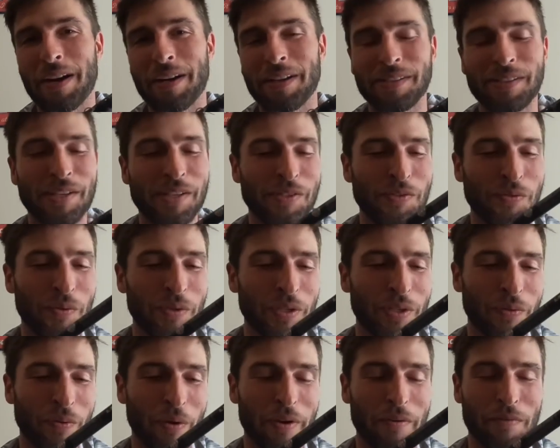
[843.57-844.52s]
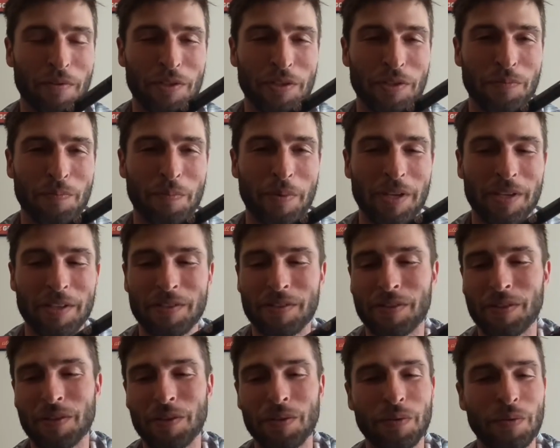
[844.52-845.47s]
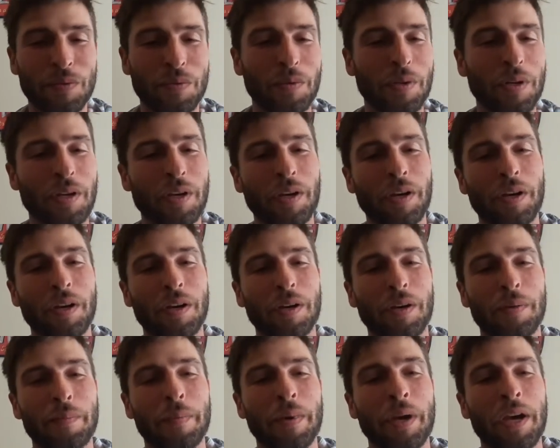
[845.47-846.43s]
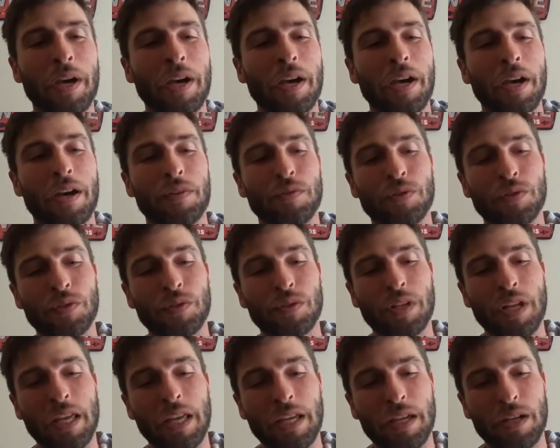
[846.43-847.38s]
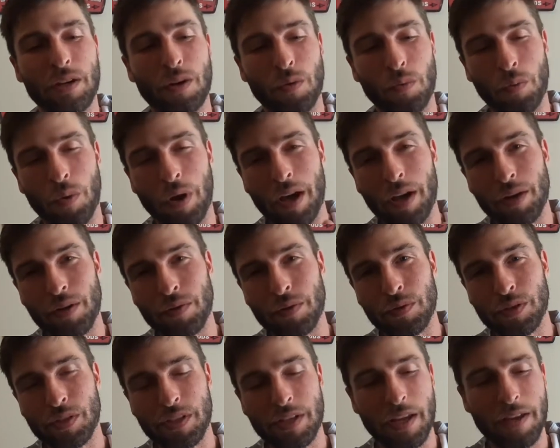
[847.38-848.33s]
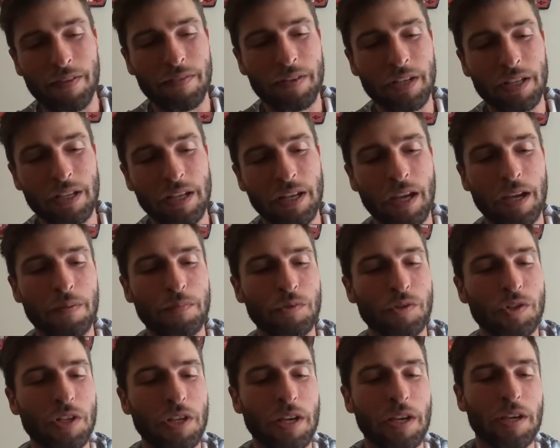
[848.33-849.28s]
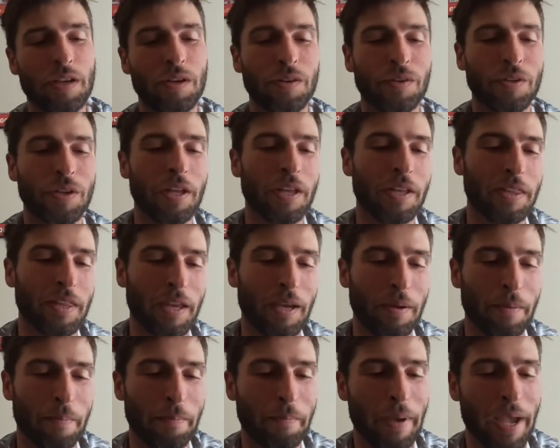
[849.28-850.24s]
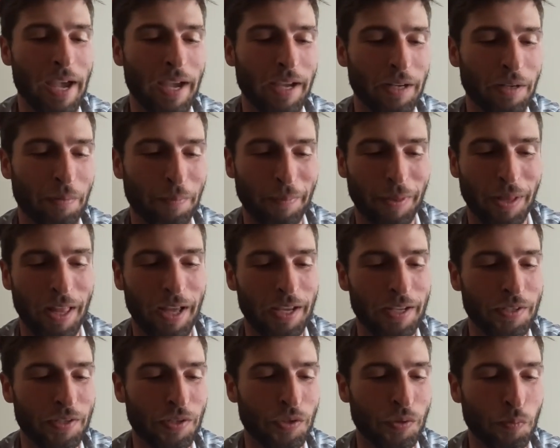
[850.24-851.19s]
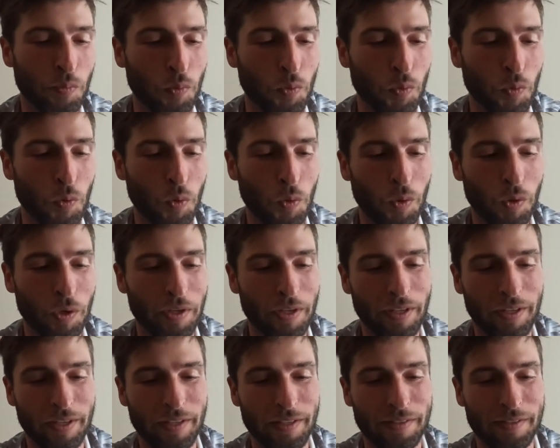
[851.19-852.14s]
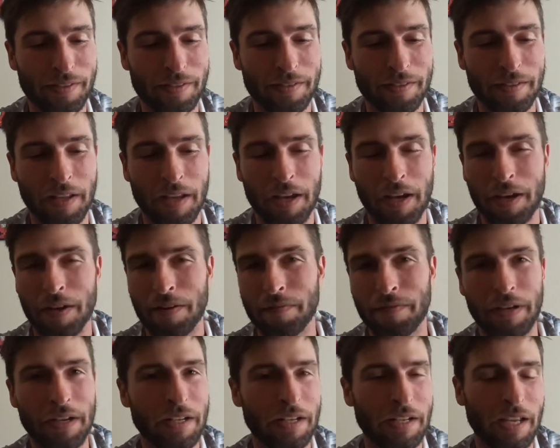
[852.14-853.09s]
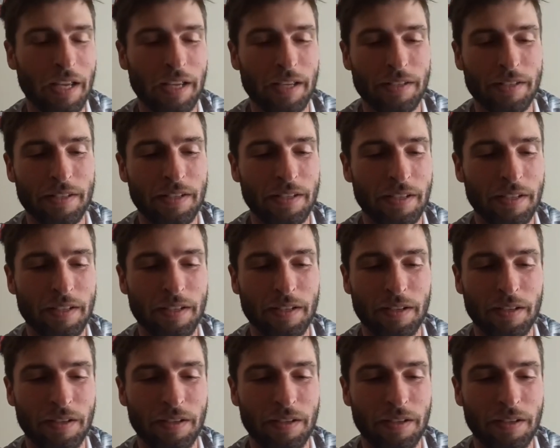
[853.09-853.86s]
It's really great for these baits too. I was using a Curado 70 MGL, that Magnum light spool. It's fantastic.